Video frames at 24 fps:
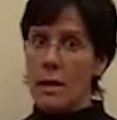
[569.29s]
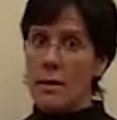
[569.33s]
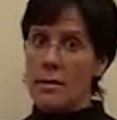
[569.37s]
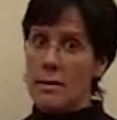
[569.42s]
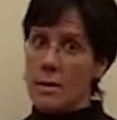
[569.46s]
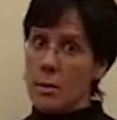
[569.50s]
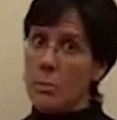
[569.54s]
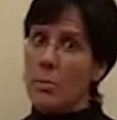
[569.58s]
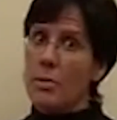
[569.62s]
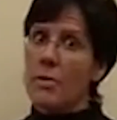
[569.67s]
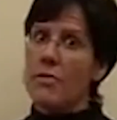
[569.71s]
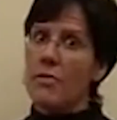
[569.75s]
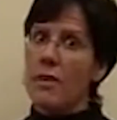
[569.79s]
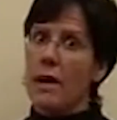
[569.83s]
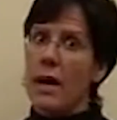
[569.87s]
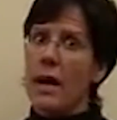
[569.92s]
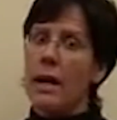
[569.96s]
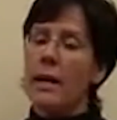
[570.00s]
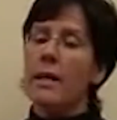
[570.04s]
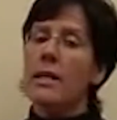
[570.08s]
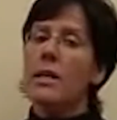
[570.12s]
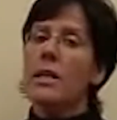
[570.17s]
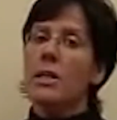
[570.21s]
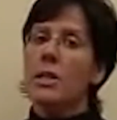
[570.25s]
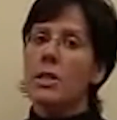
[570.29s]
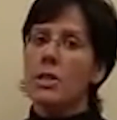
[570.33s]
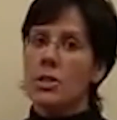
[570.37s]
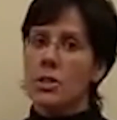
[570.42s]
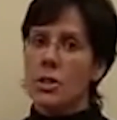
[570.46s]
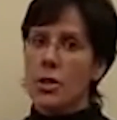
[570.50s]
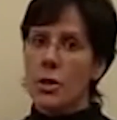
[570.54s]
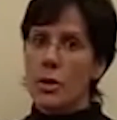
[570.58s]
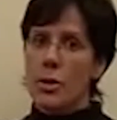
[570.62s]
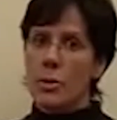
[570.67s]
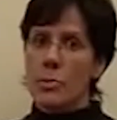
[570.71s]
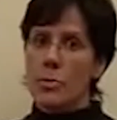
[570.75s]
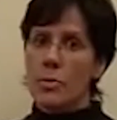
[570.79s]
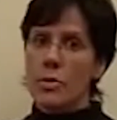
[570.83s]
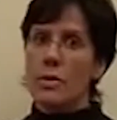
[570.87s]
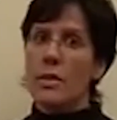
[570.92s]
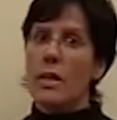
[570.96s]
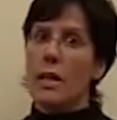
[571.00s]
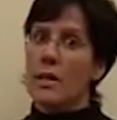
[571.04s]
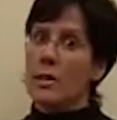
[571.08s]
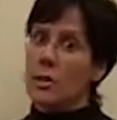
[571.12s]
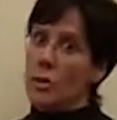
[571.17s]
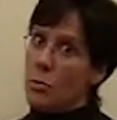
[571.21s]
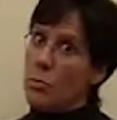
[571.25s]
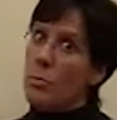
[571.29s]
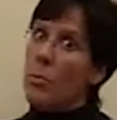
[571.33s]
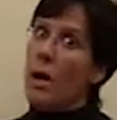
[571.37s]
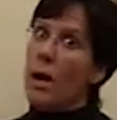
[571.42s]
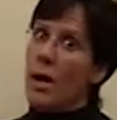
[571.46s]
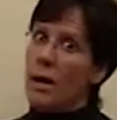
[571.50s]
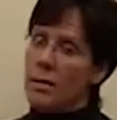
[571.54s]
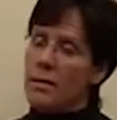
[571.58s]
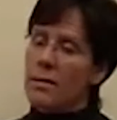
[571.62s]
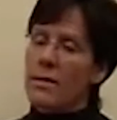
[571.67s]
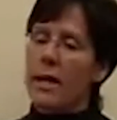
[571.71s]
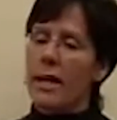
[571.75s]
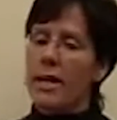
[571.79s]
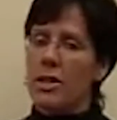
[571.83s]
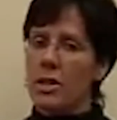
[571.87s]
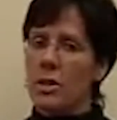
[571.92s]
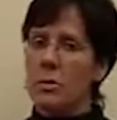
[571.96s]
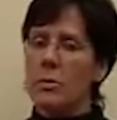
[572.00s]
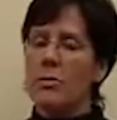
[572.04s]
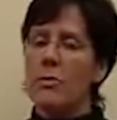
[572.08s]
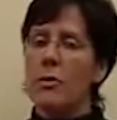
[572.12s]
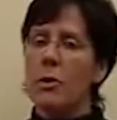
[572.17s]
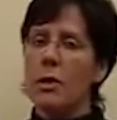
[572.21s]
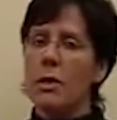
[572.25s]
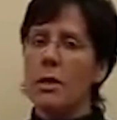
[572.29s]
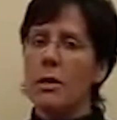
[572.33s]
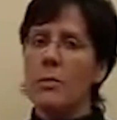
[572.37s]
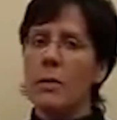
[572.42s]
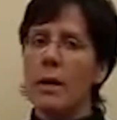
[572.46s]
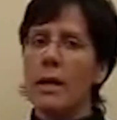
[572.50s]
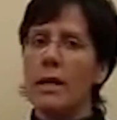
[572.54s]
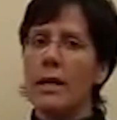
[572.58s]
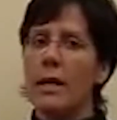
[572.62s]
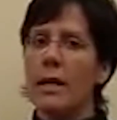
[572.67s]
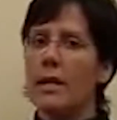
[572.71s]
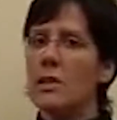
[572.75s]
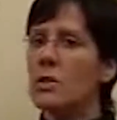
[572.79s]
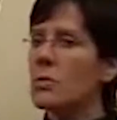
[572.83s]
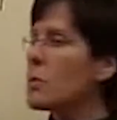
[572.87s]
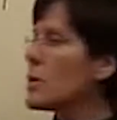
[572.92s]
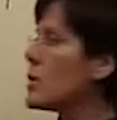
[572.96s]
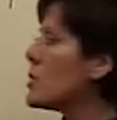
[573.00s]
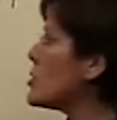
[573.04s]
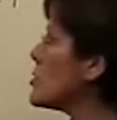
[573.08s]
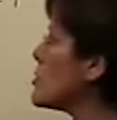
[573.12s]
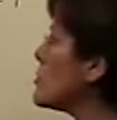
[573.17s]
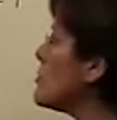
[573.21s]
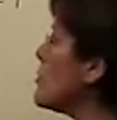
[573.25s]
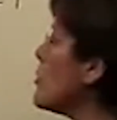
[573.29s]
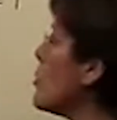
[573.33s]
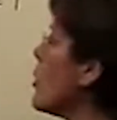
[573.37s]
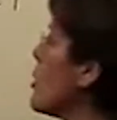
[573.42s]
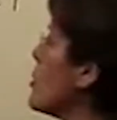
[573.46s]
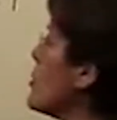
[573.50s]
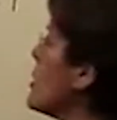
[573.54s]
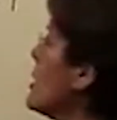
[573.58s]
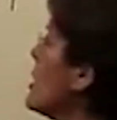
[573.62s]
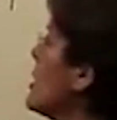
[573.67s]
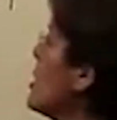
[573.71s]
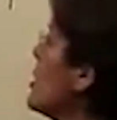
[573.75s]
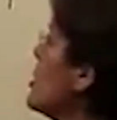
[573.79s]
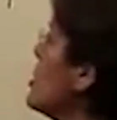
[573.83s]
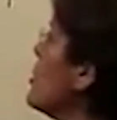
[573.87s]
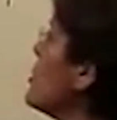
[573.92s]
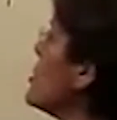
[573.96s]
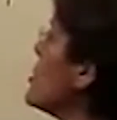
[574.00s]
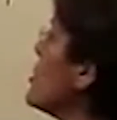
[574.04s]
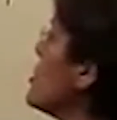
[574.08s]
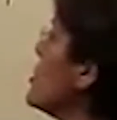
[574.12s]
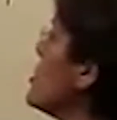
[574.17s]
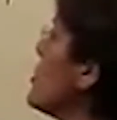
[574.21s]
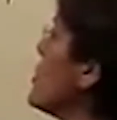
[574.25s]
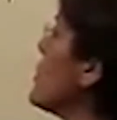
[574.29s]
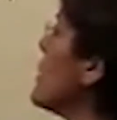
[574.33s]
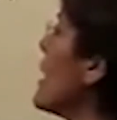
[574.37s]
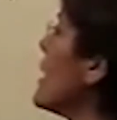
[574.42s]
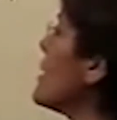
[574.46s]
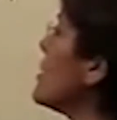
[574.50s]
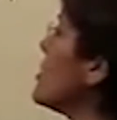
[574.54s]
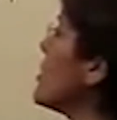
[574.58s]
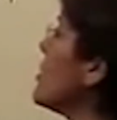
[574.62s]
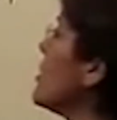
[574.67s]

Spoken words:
simplify terms, and you must actually before you can write it in exponential form, you should do that.